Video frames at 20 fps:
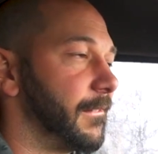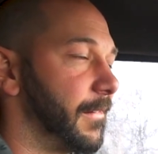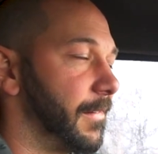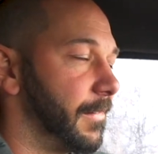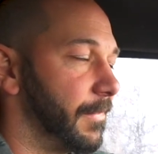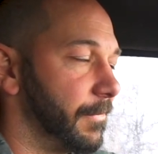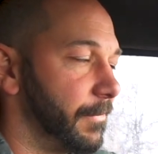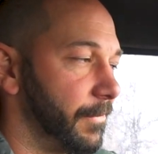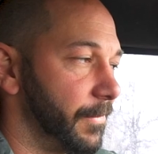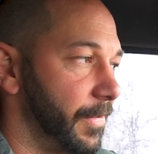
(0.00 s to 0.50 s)

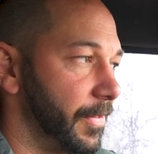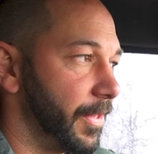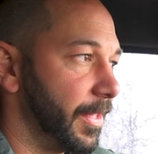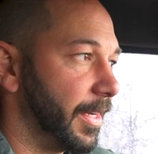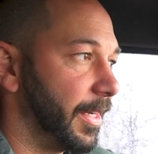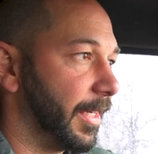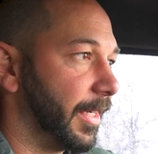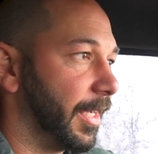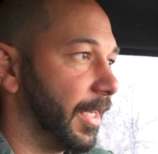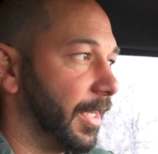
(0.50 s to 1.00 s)
Yep. And then
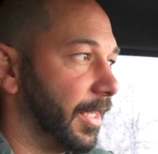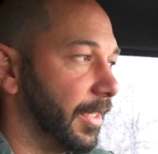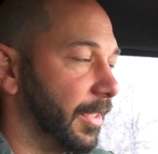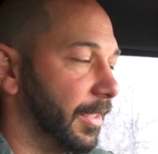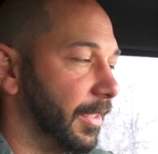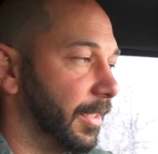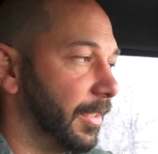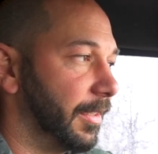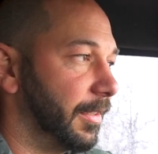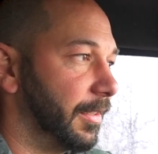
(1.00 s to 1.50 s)
I
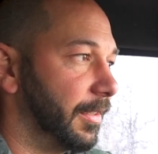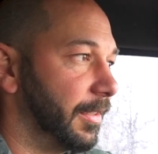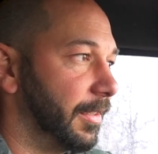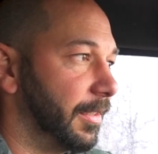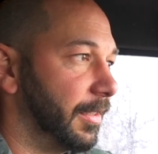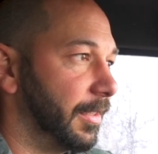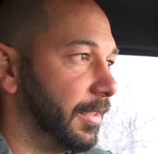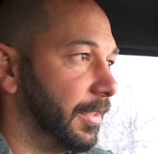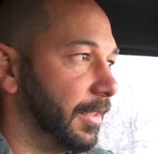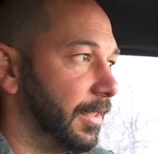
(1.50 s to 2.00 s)
gotta
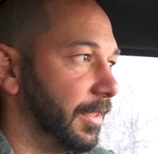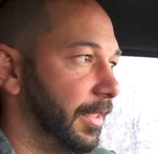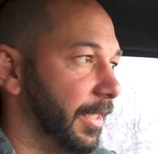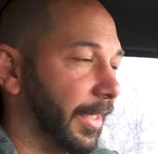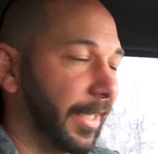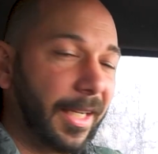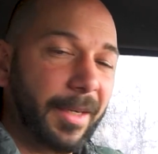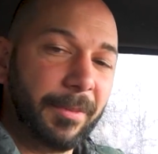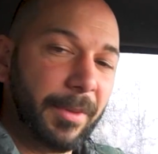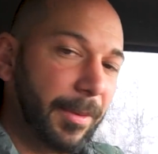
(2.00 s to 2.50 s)

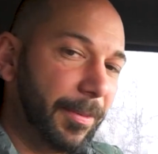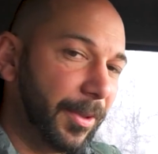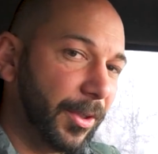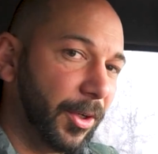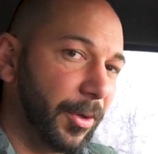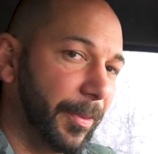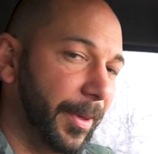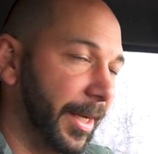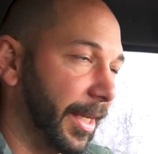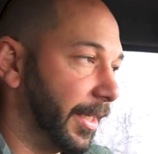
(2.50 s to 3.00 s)
maybe
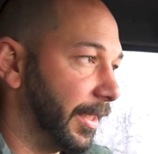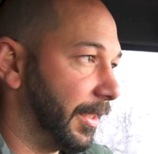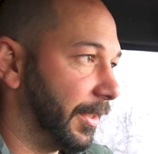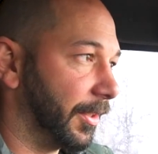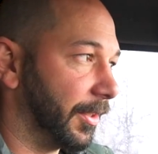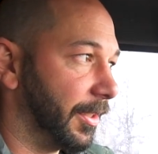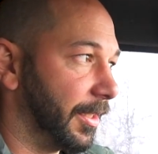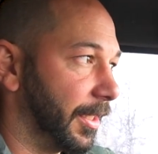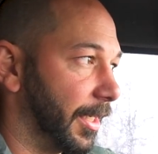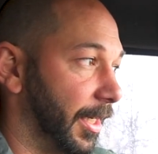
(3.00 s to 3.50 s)
go buy an
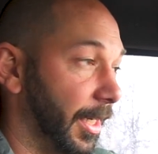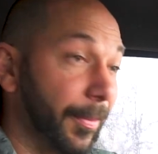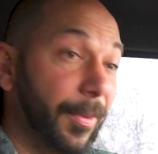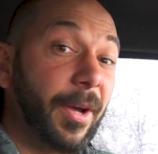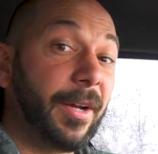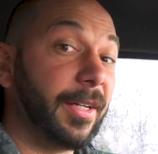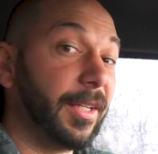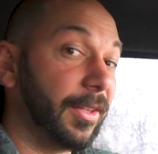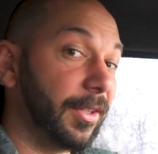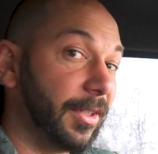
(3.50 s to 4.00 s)
E39. I
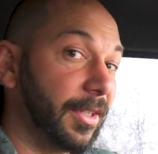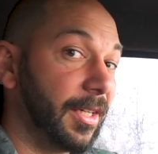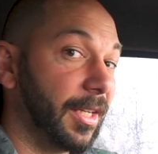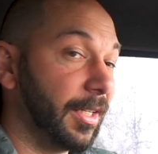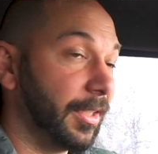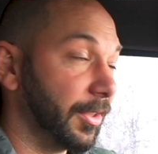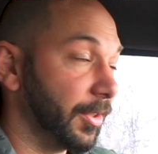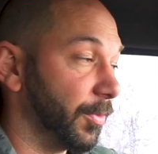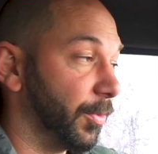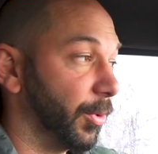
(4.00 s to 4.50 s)
bought an
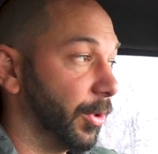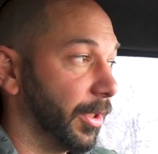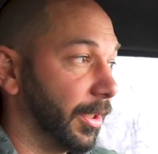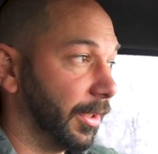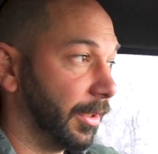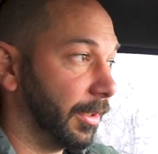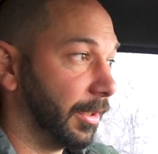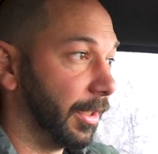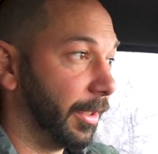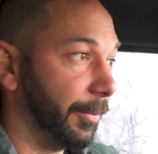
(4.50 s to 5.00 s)
E39 this morning.